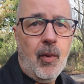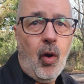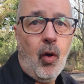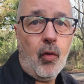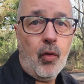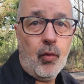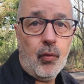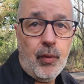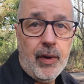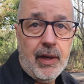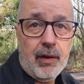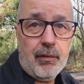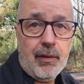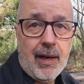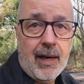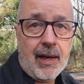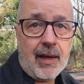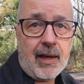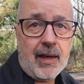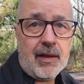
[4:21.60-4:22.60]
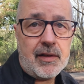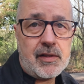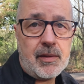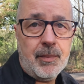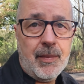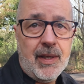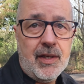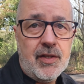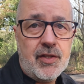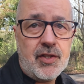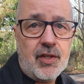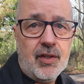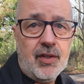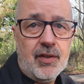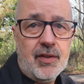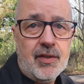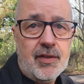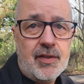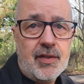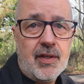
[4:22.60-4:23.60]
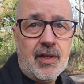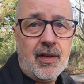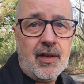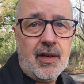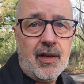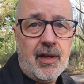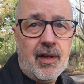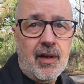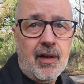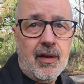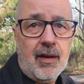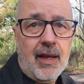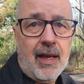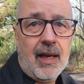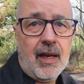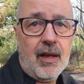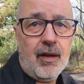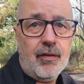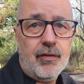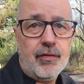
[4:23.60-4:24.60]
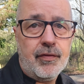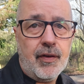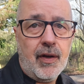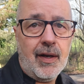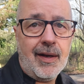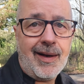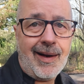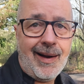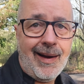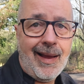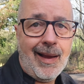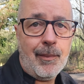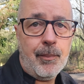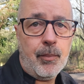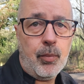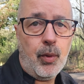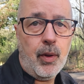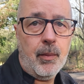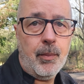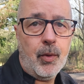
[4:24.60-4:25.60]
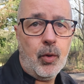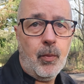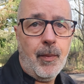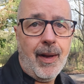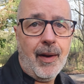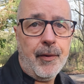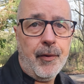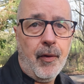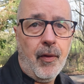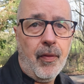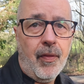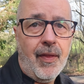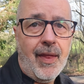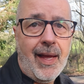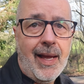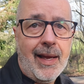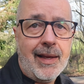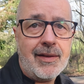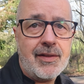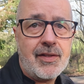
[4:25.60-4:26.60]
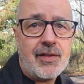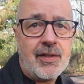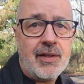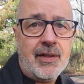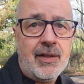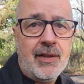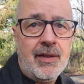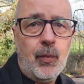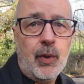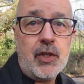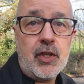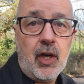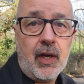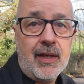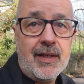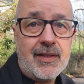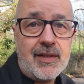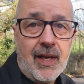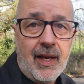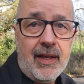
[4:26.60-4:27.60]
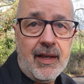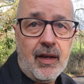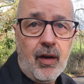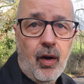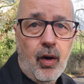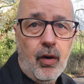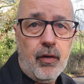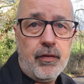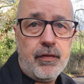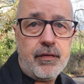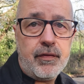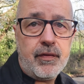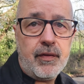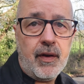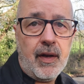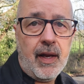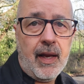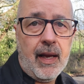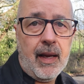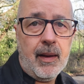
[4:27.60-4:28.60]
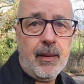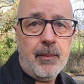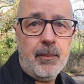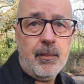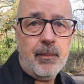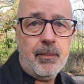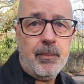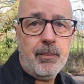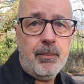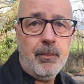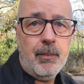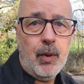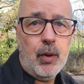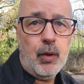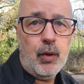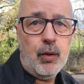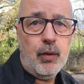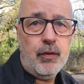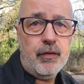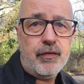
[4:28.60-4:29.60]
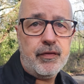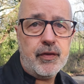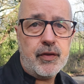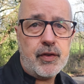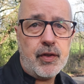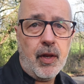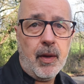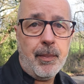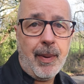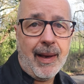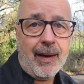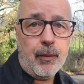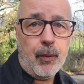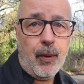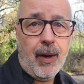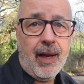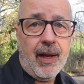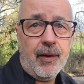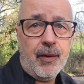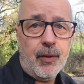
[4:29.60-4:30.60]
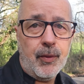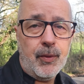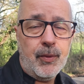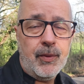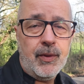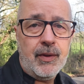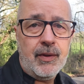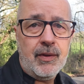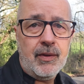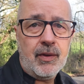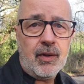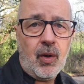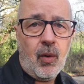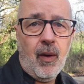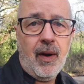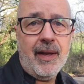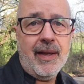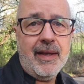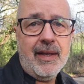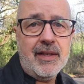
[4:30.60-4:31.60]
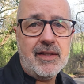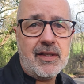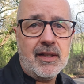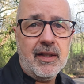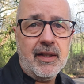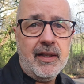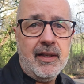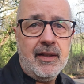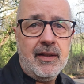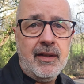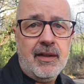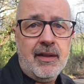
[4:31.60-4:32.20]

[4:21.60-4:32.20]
On the rear rack, as I mentioned, I'll have a clamp with a ball mount on that, which I can take off and move to the panel handle quite easily.